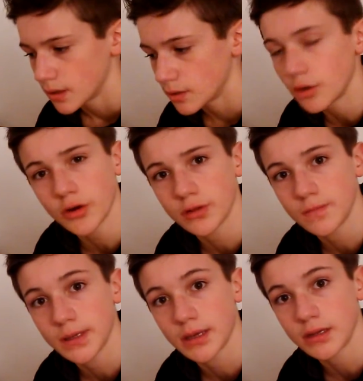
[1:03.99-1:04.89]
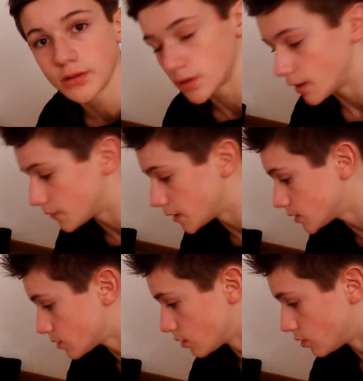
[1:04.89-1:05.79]
Not only beginners have
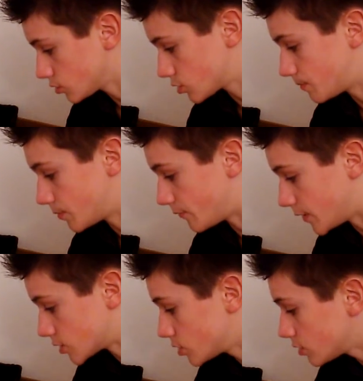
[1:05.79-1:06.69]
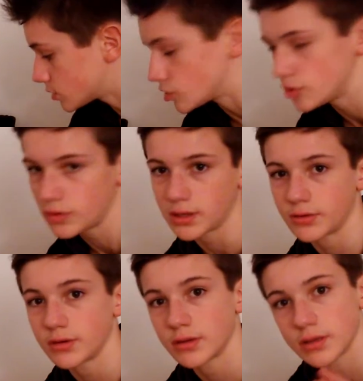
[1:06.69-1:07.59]
this, also professionals do.
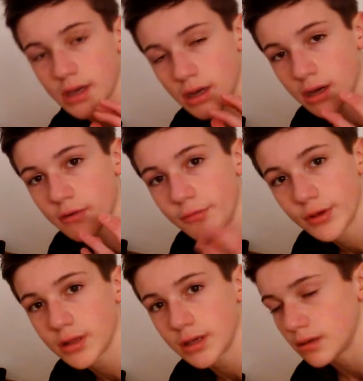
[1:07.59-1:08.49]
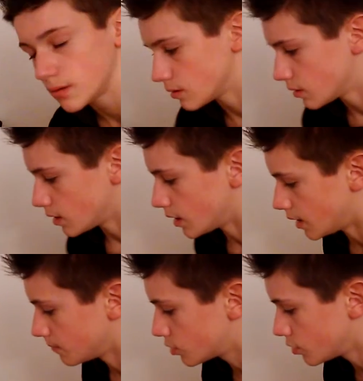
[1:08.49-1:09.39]
They're really
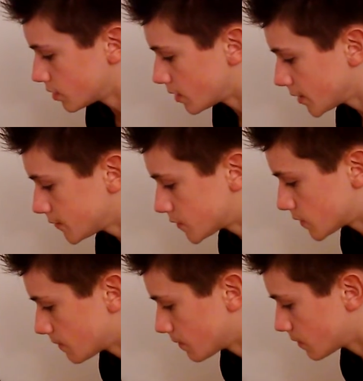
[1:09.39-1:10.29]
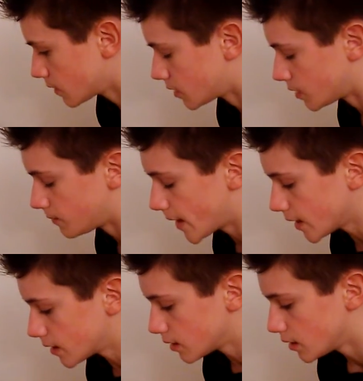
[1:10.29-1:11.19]
good knives that they
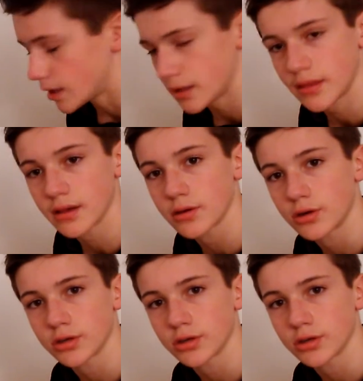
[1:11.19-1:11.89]
make, and they